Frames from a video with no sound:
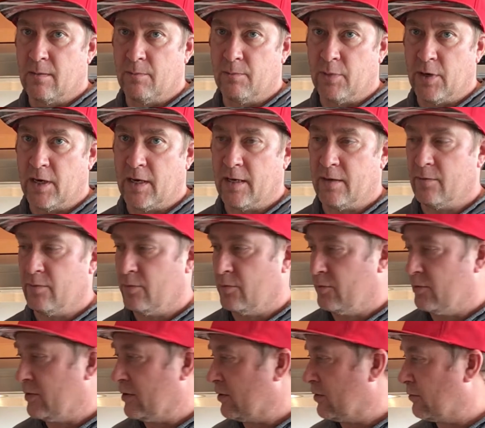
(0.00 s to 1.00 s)
But
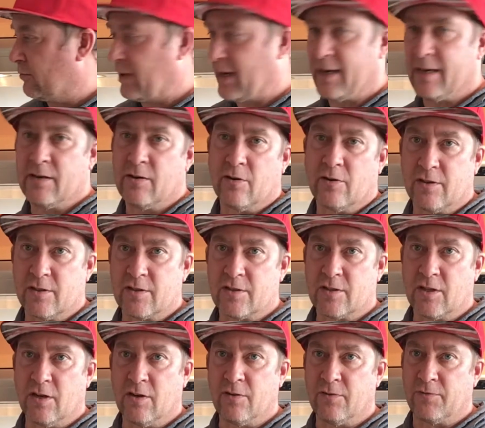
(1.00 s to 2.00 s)
when they're around here on the
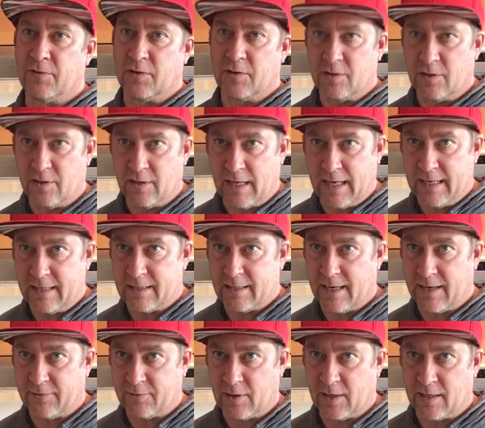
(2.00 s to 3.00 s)
stove for 2 days
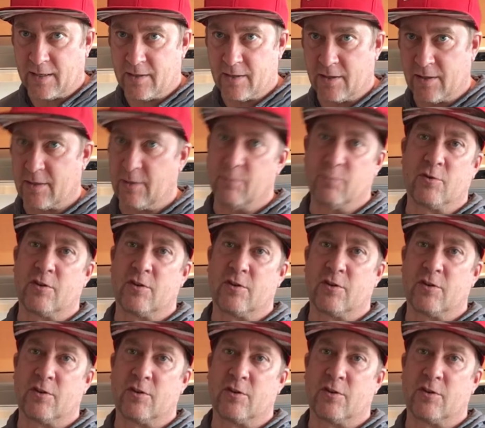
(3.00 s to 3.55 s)
after I cook them,